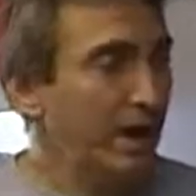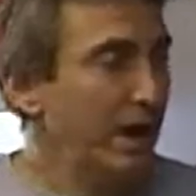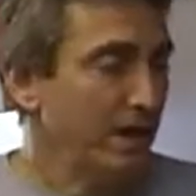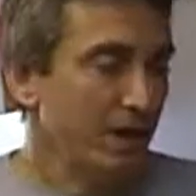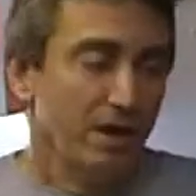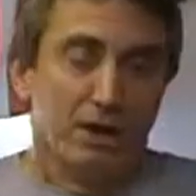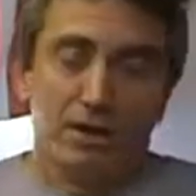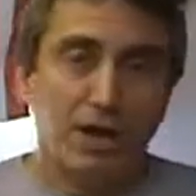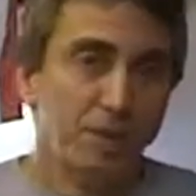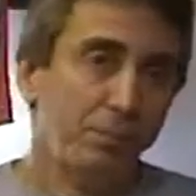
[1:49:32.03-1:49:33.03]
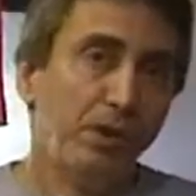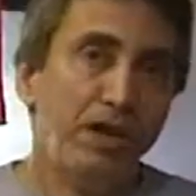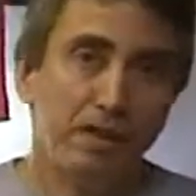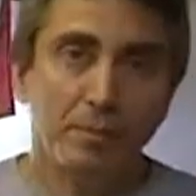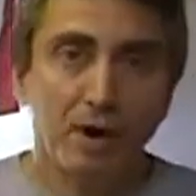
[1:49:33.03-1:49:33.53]
Hey, they
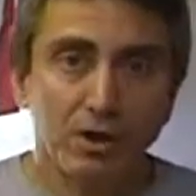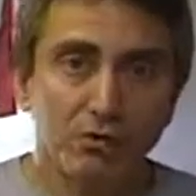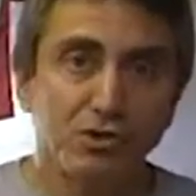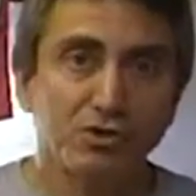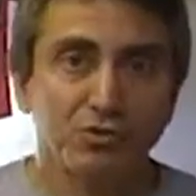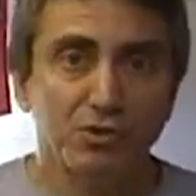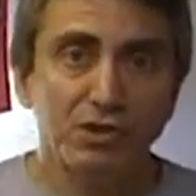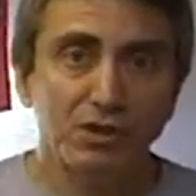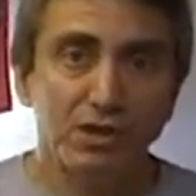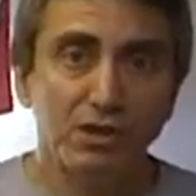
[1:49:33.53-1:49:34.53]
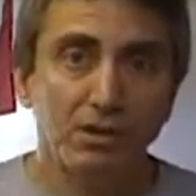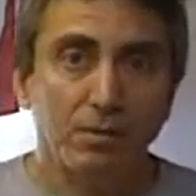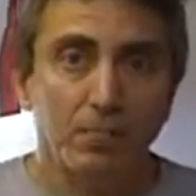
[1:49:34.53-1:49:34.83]
complained about Chris Christie